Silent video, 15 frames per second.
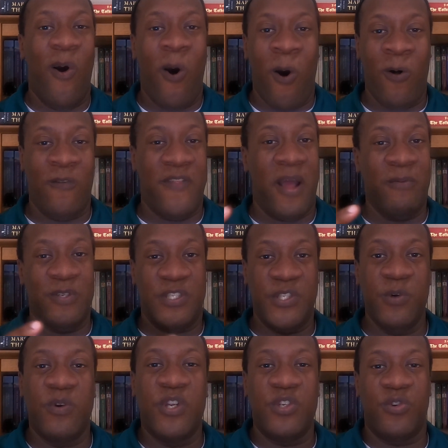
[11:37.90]
All of that was
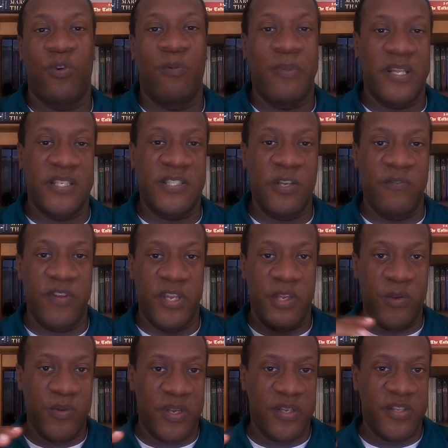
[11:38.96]
still controlled by the Soviet
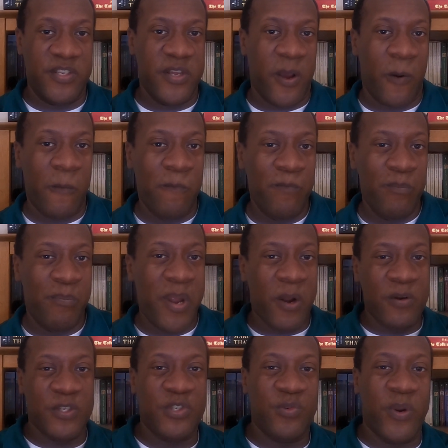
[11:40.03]
Union. So
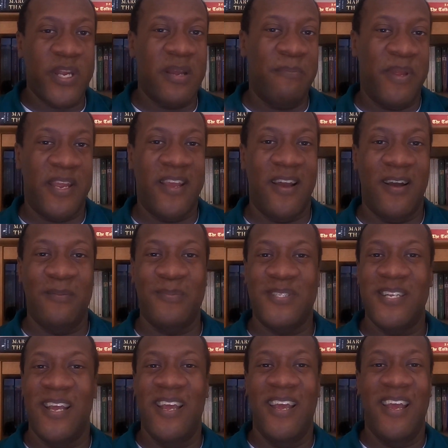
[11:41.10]
Perestroika
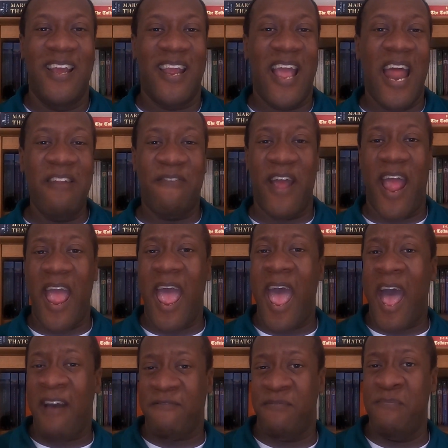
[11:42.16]
becomes kind of a
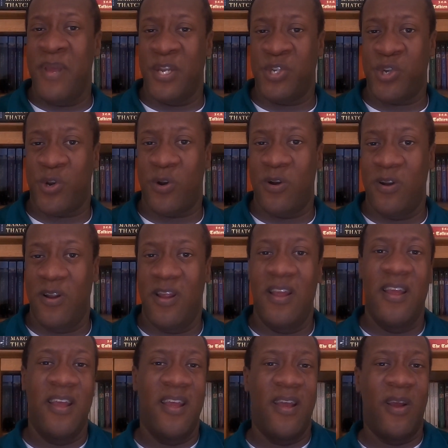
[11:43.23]
half measure.
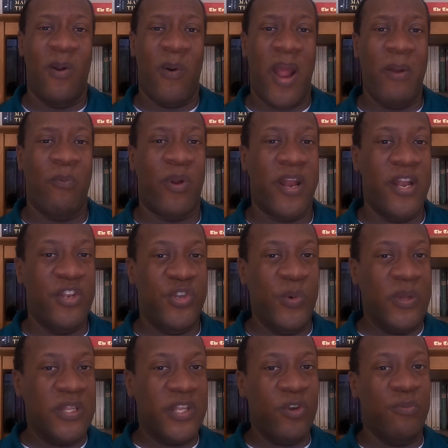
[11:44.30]
All right, we're going to
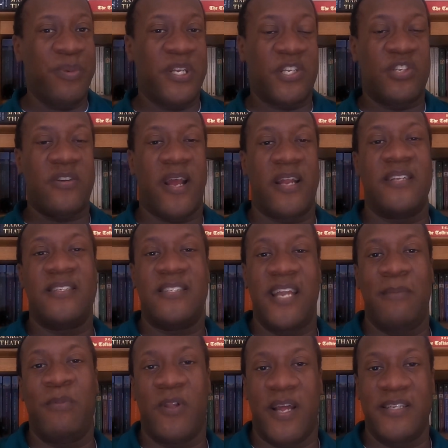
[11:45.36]
do a little bit to try to
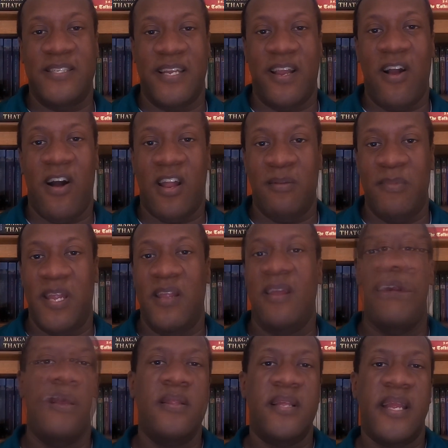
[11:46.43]
stabilize the economy.
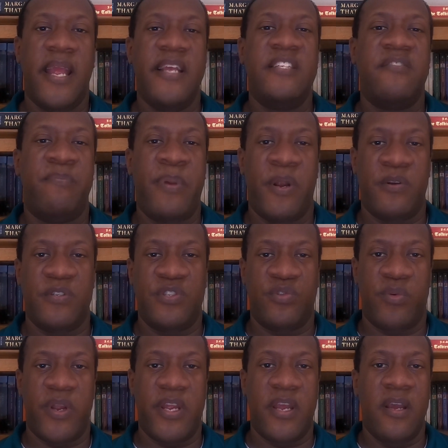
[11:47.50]
In the case of
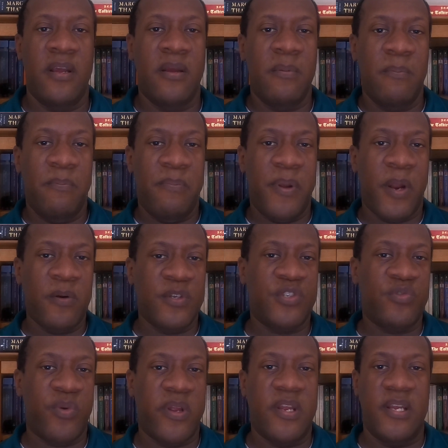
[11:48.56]
Perestroika,
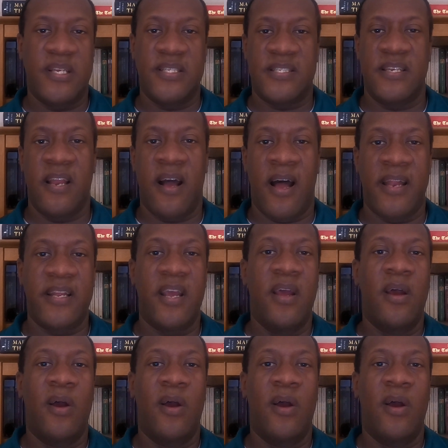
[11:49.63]
Perestroika is not,